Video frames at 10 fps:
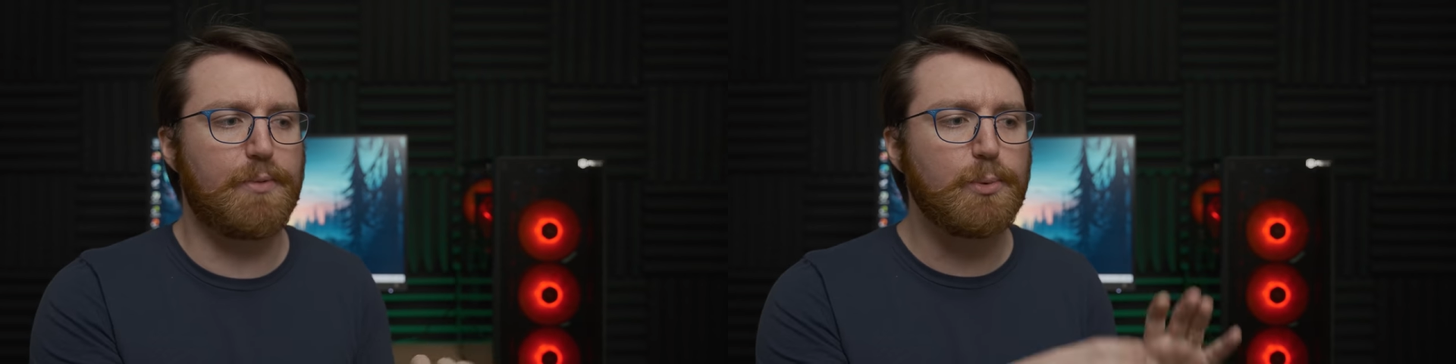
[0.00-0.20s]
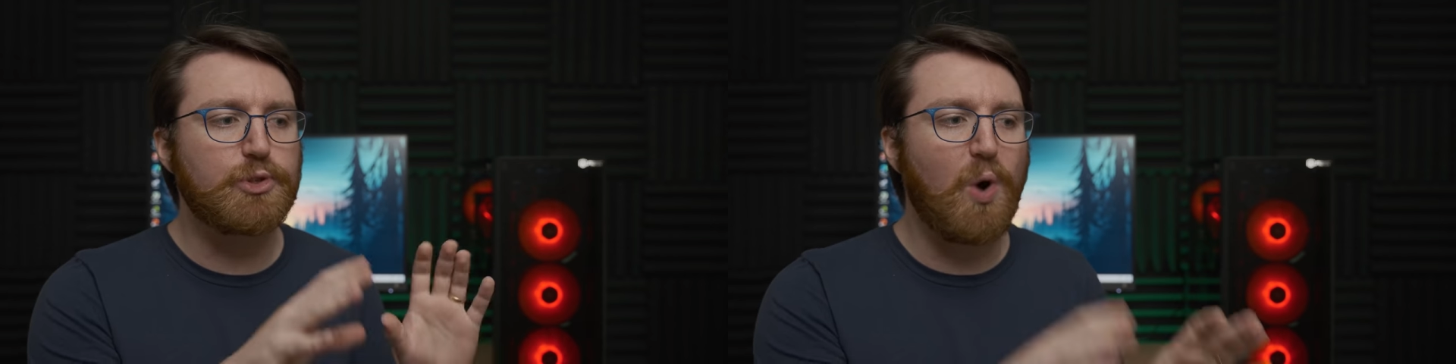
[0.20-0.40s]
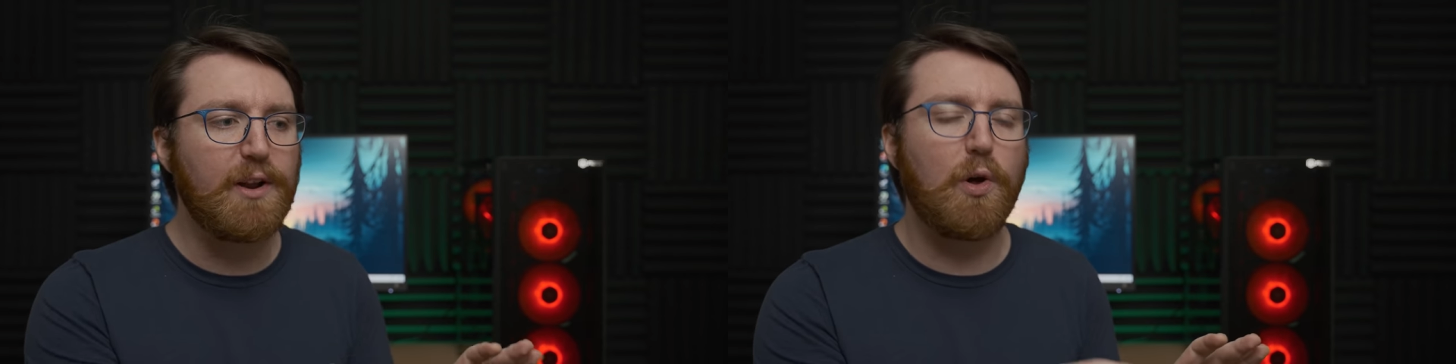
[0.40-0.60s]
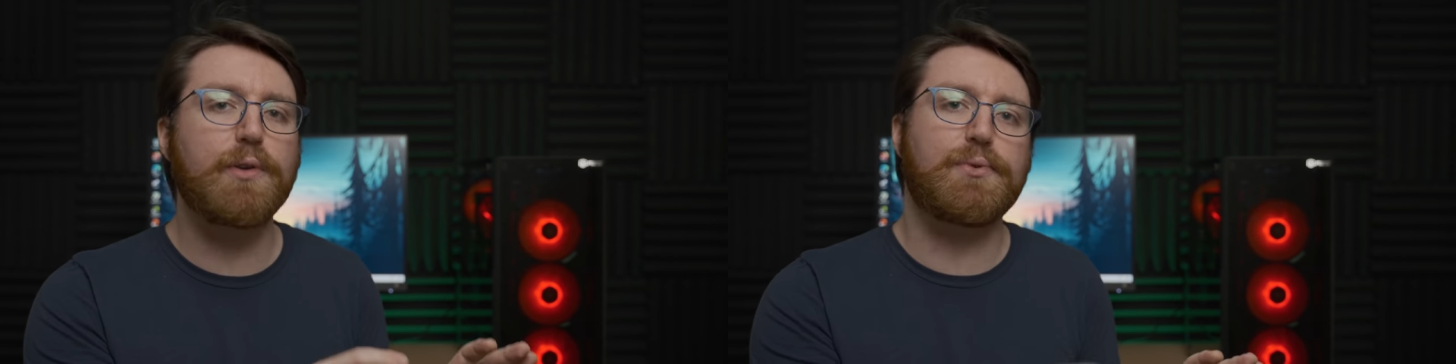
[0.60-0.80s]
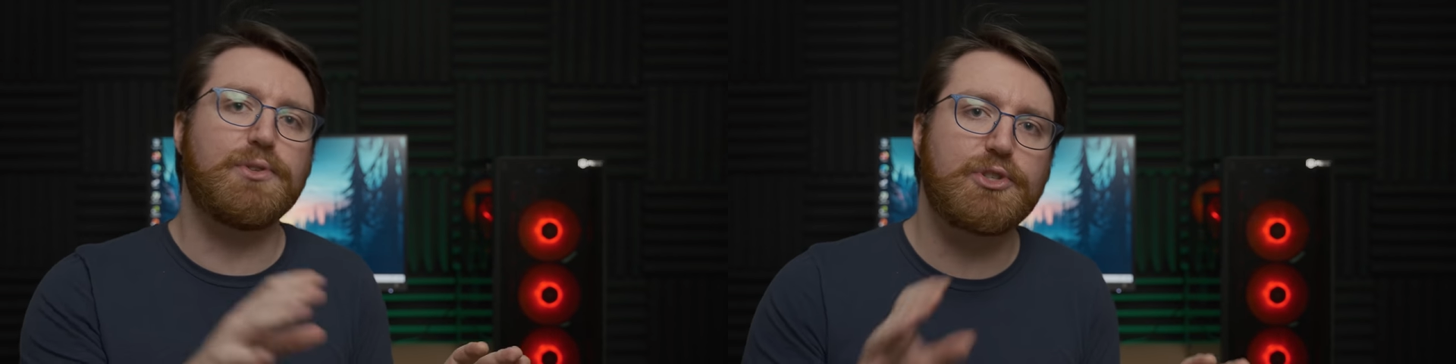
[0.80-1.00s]
there was quite a lot
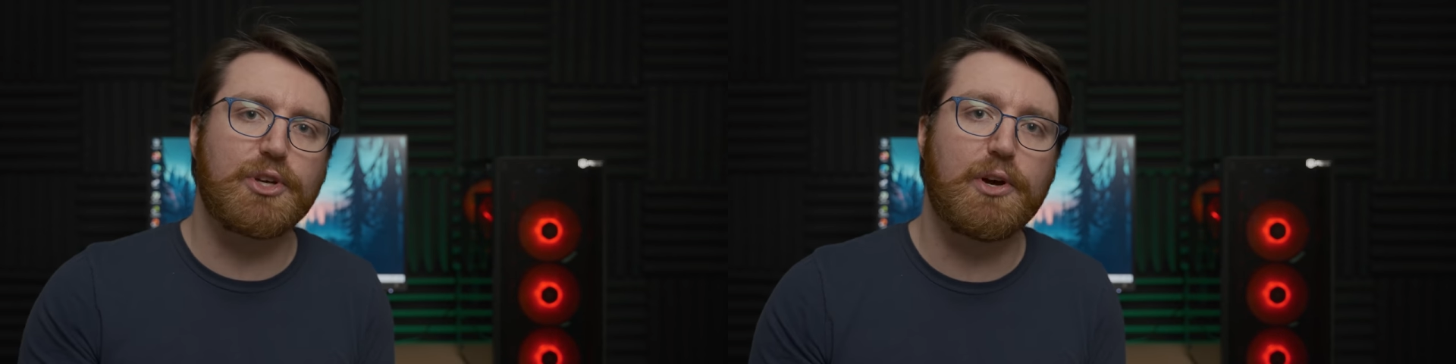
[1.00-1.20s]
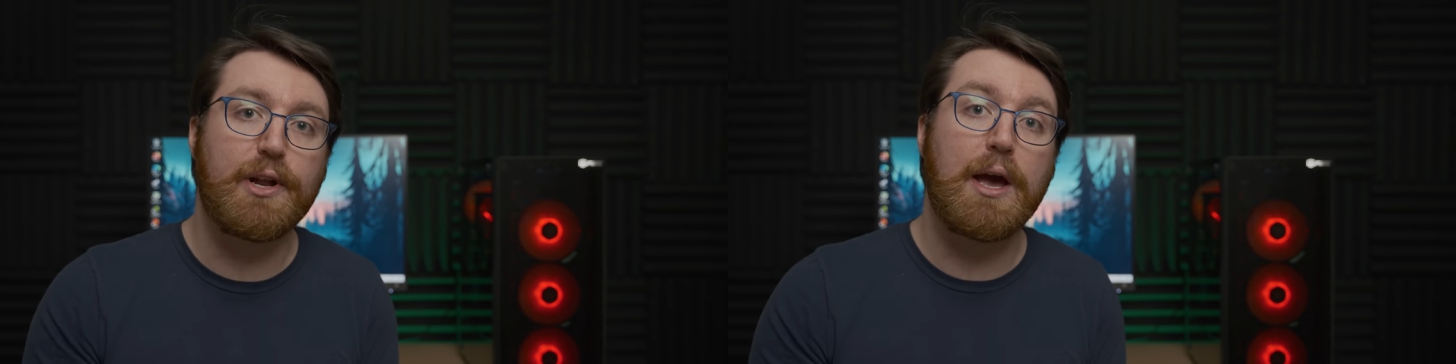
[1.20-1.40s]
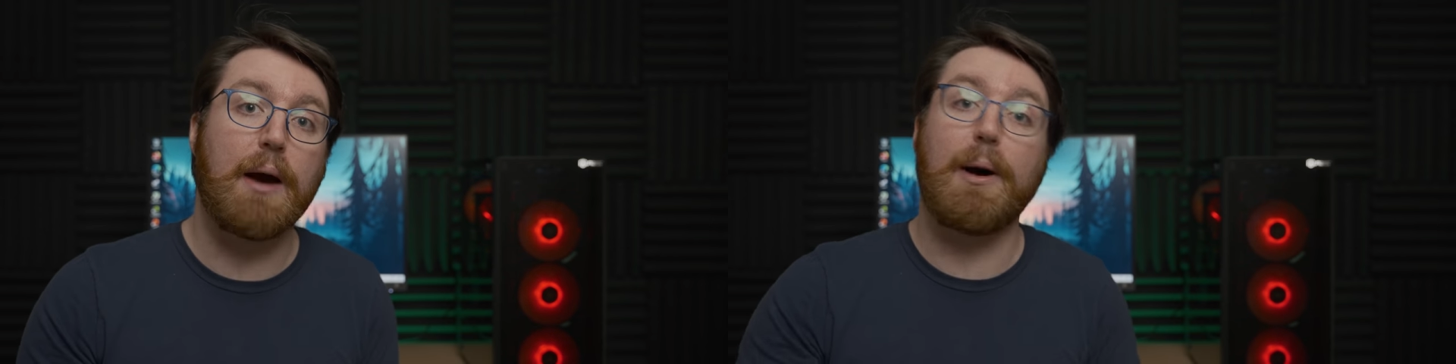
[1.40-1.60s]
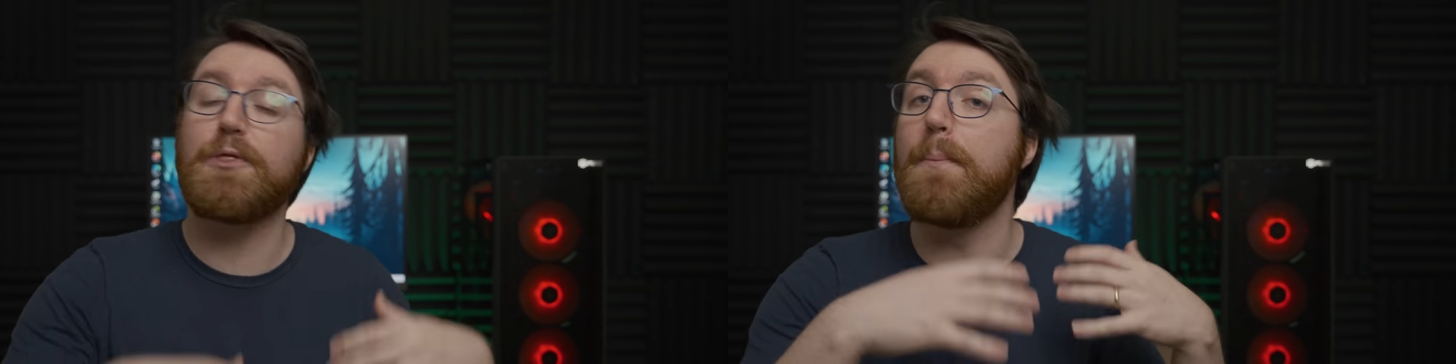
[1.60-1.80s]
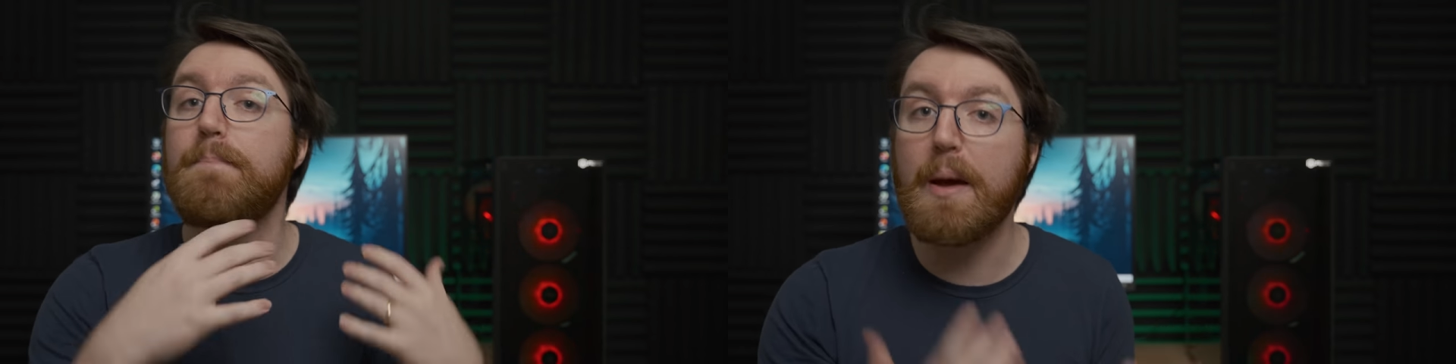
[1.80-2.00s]
of concern
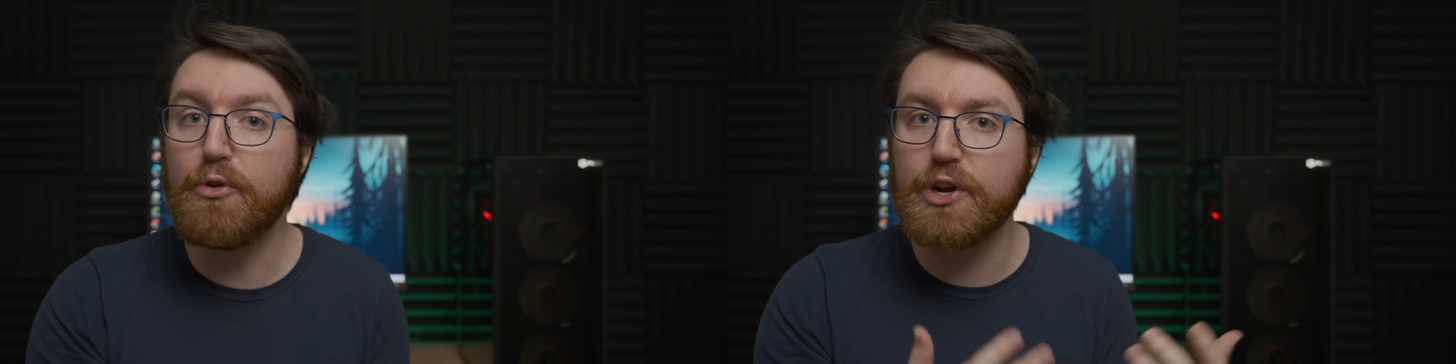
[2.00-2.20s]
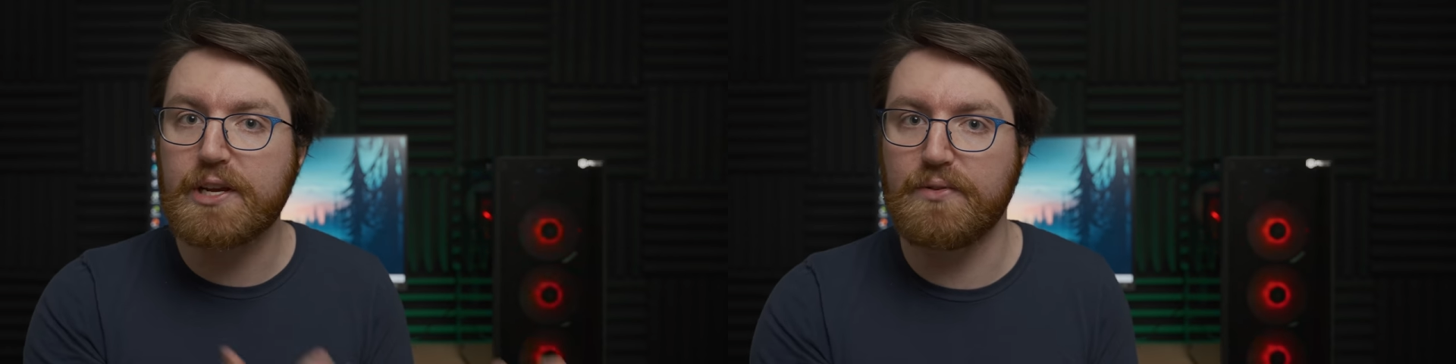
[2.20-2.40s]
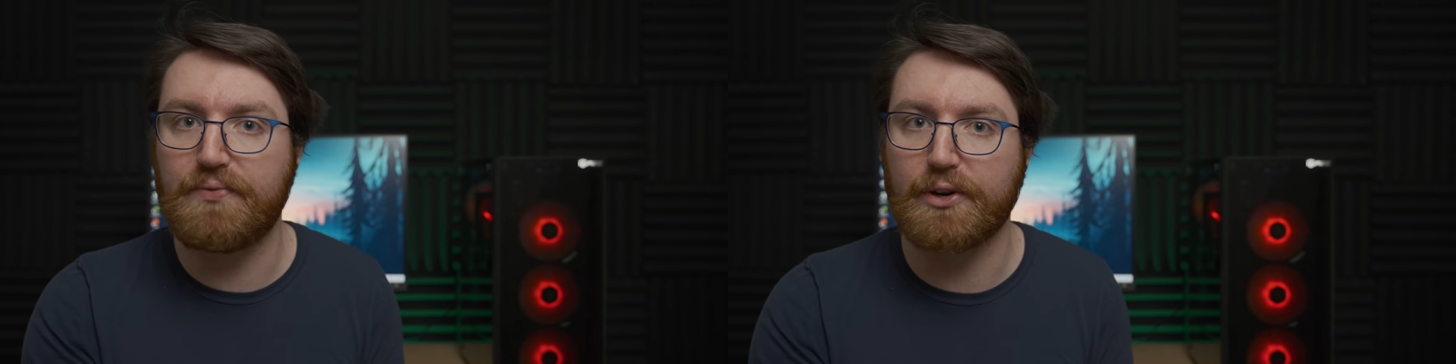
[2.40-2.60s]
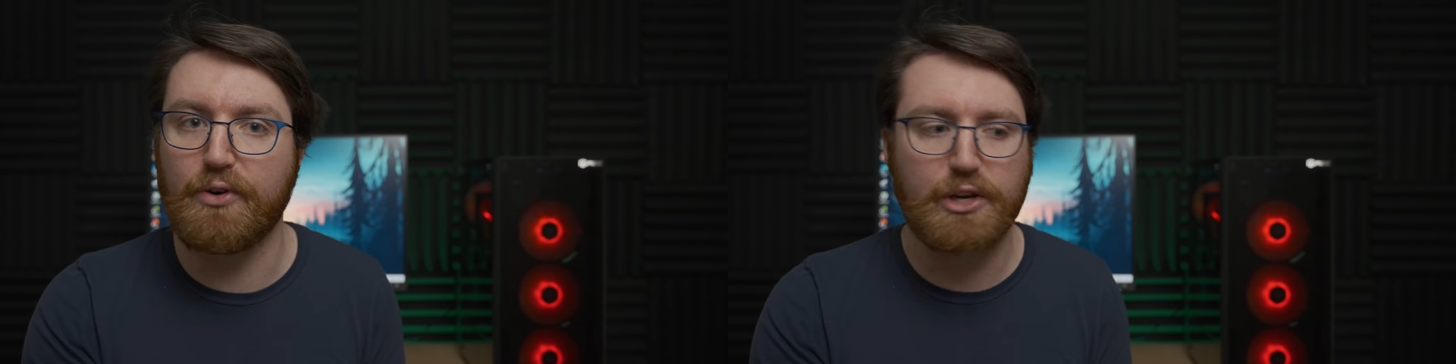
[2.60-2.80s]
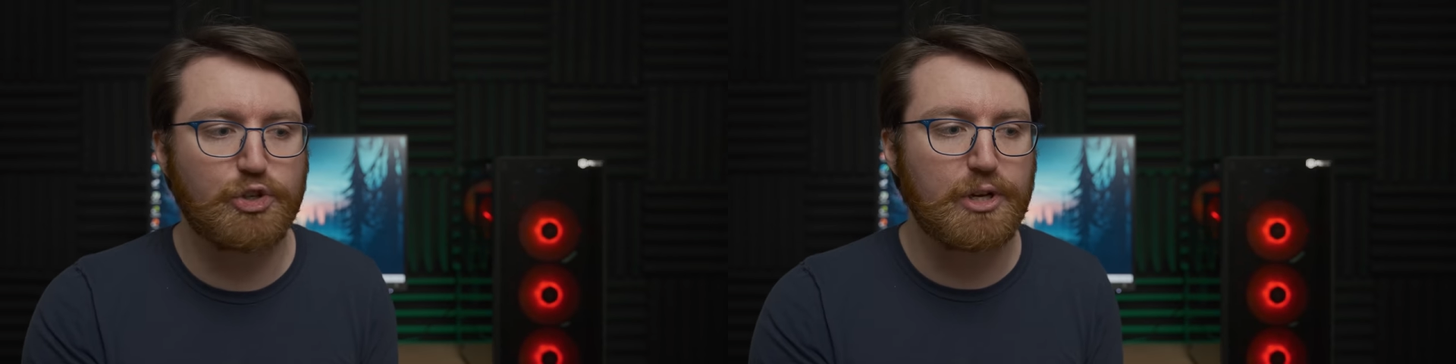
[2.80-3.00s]
about the memory
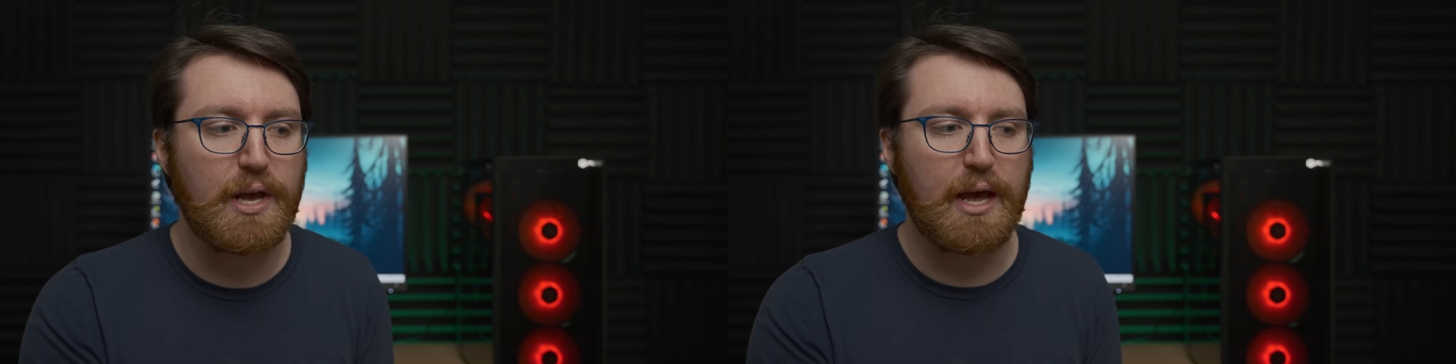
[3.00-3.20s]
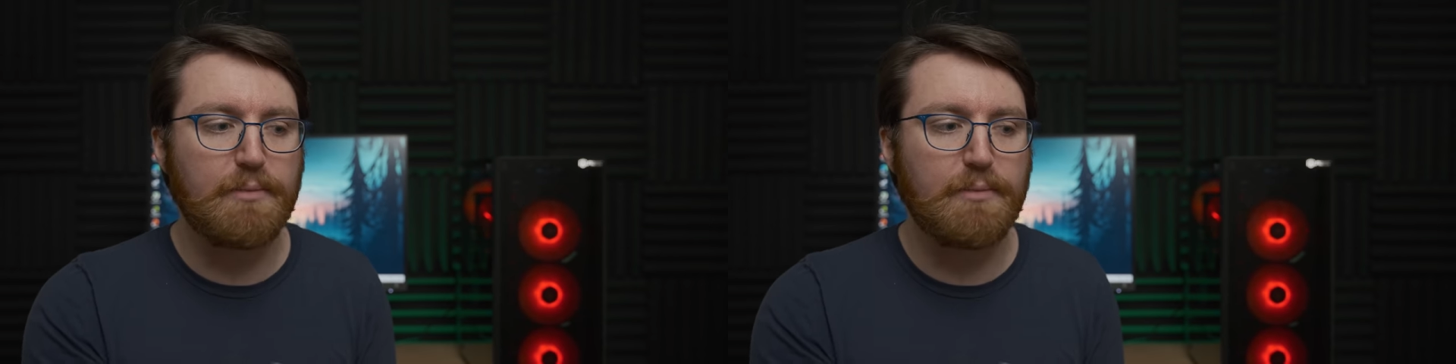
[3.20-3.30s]
configuration,